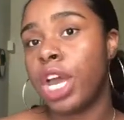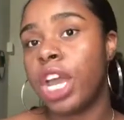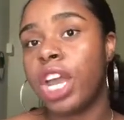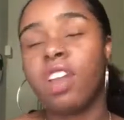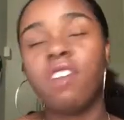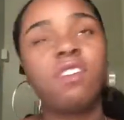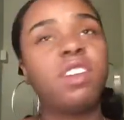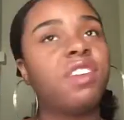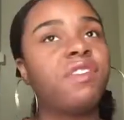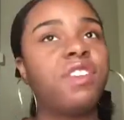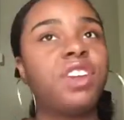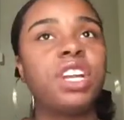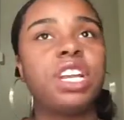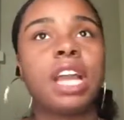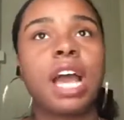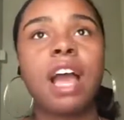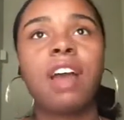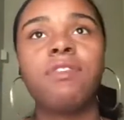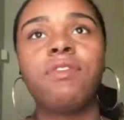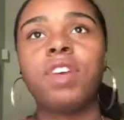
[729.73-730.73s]
Even if you're
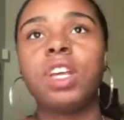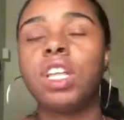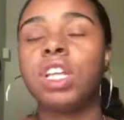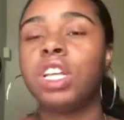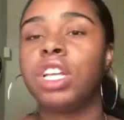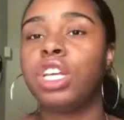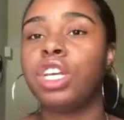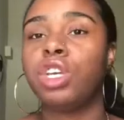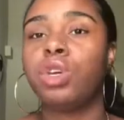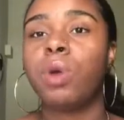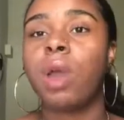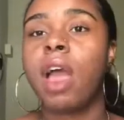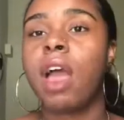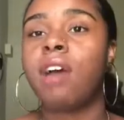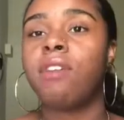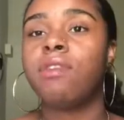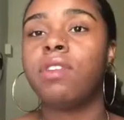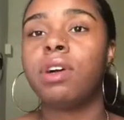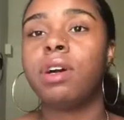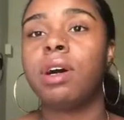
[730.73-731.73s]
not failing and you
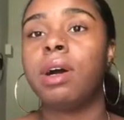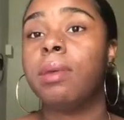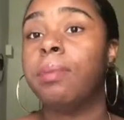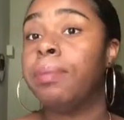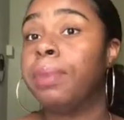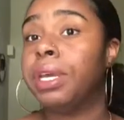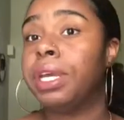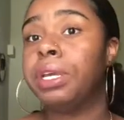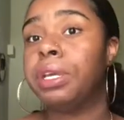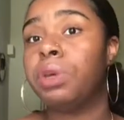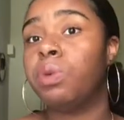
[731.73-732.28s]
have a B,